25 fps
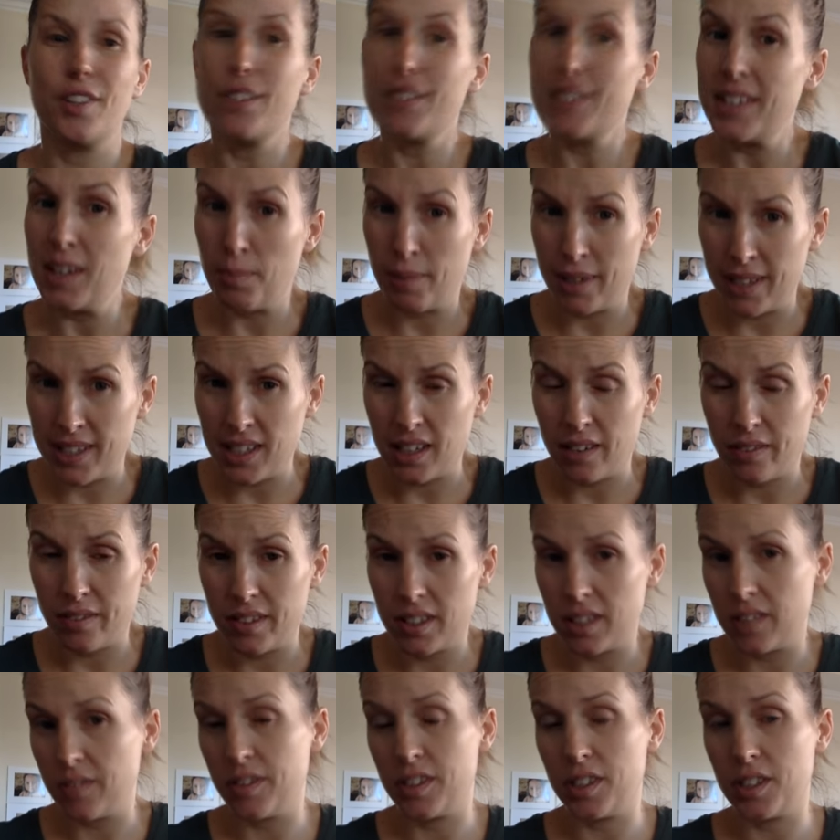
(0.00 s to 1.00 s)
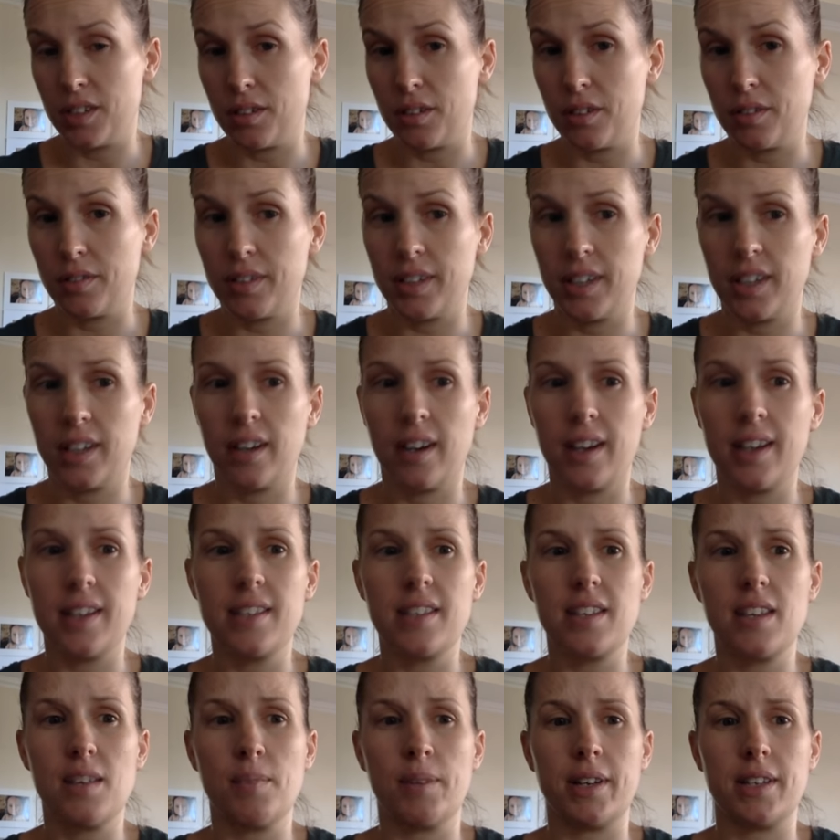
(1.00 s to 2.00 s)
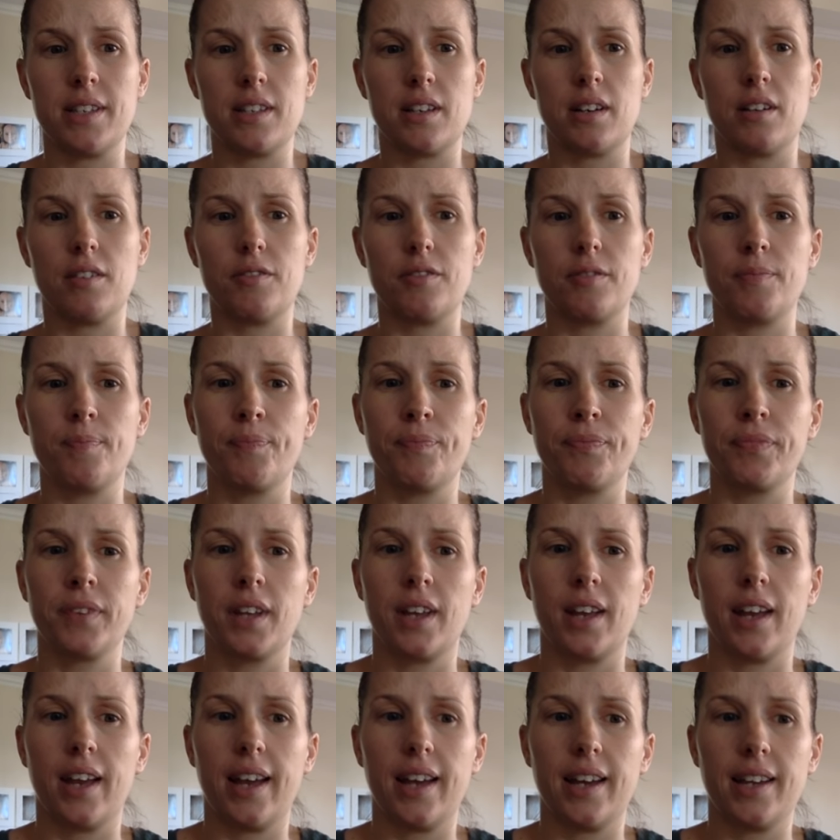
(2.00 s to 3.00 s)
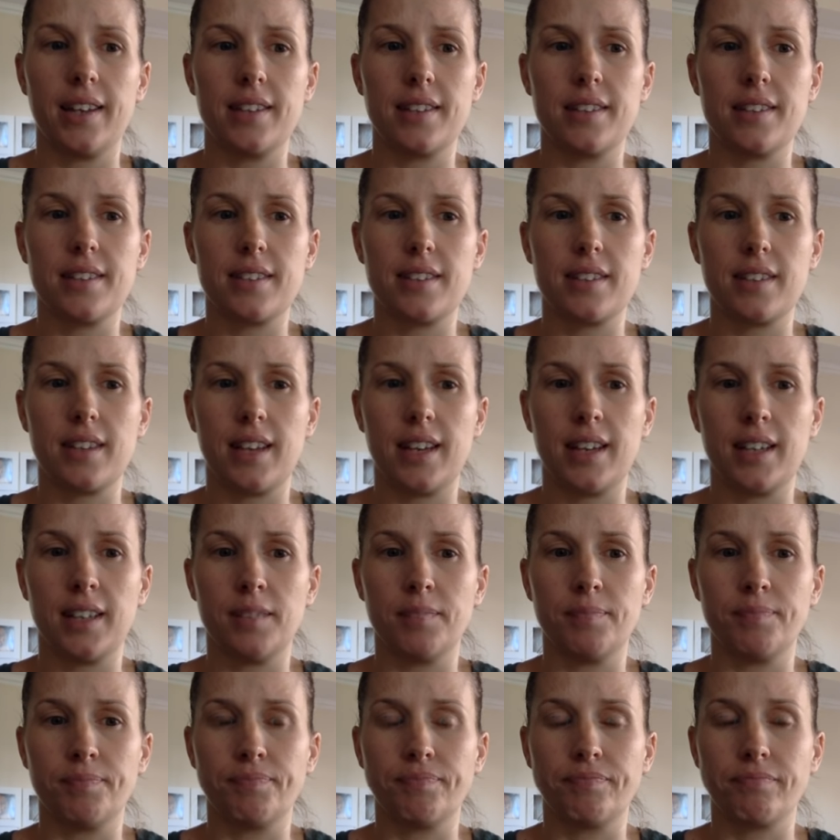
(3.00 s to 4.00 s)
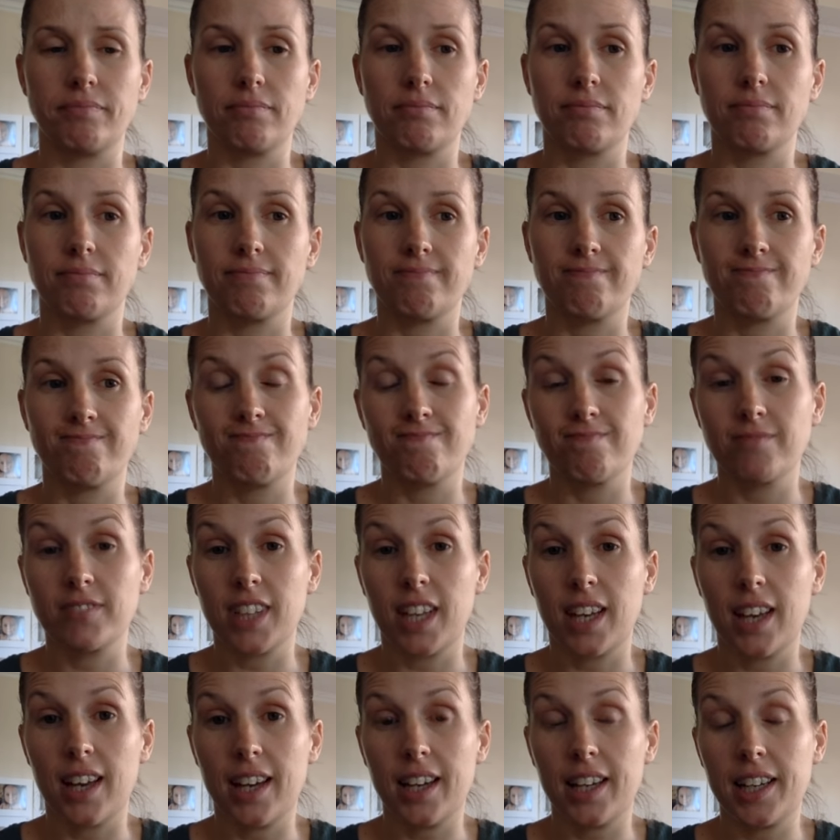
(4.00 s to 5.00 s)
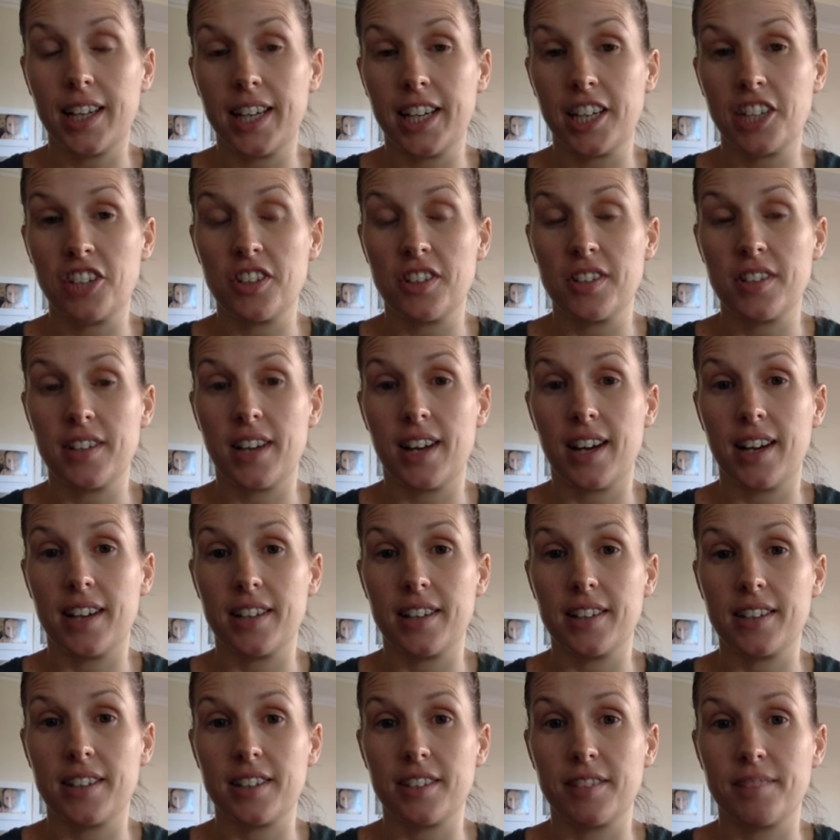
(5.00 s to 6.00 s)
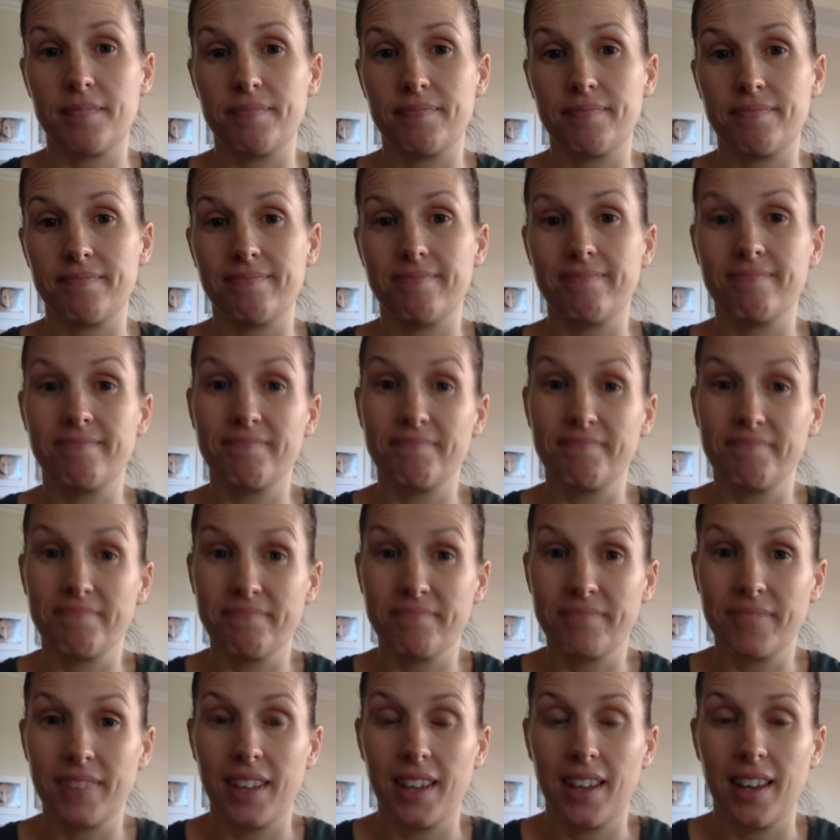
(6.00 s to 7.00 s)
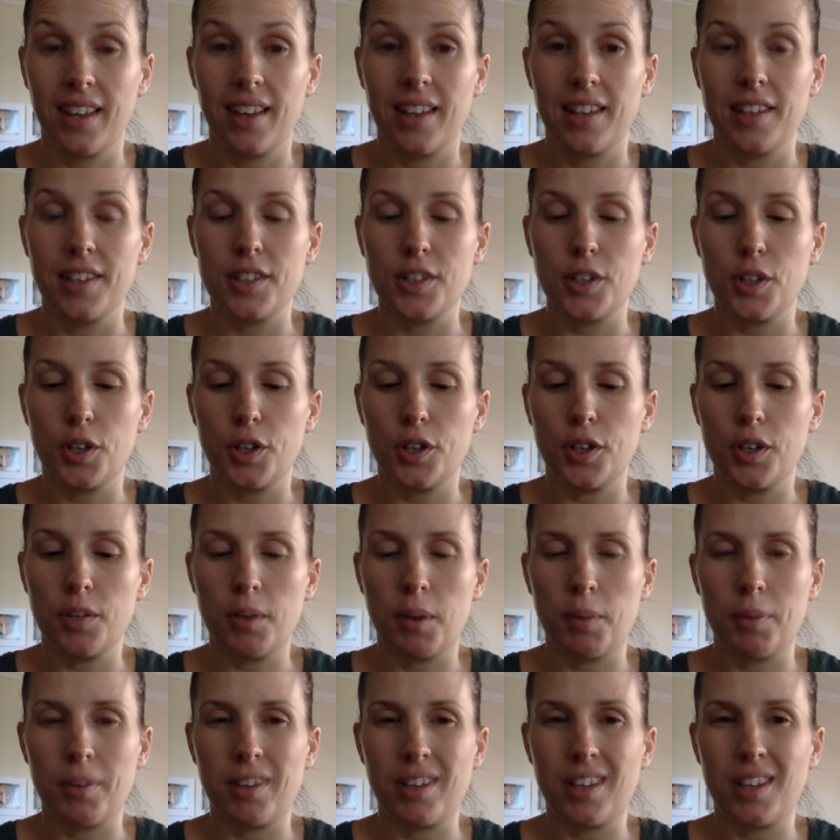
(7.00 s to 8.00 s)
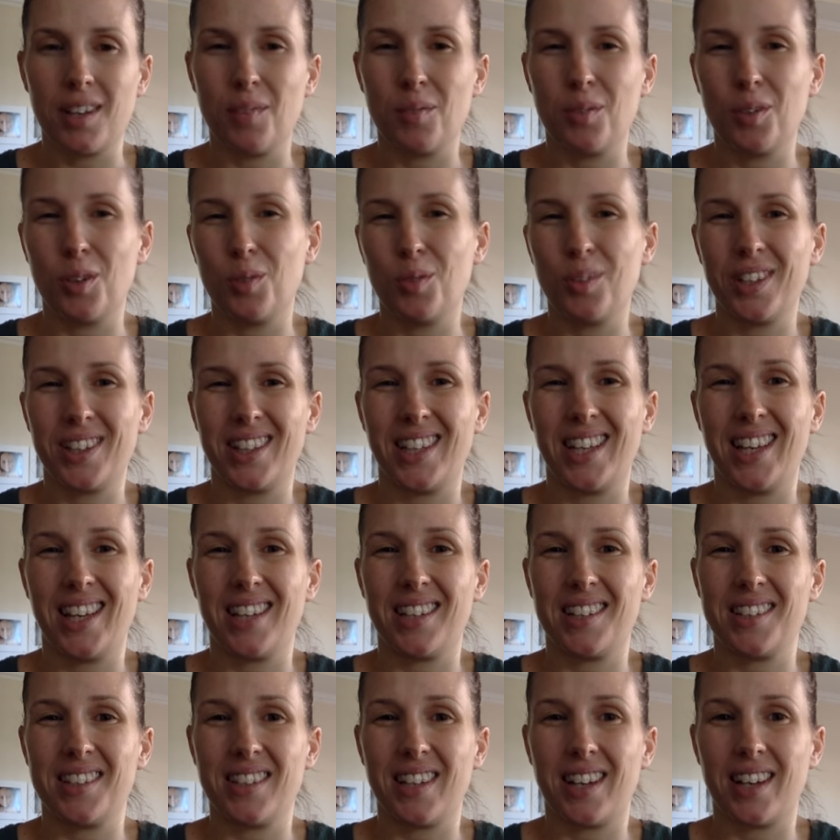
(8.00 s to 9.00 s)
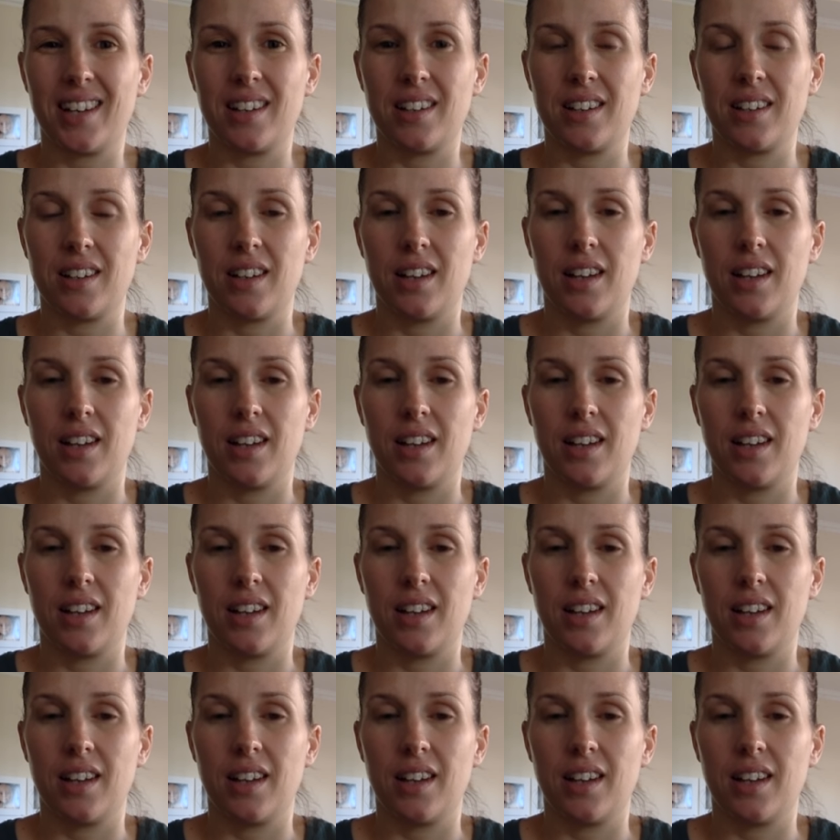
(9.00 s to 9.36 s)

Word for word: don't see myself as a photographer. I see myself as um, a connections artist. So you might be thinking, well, what the heck is that?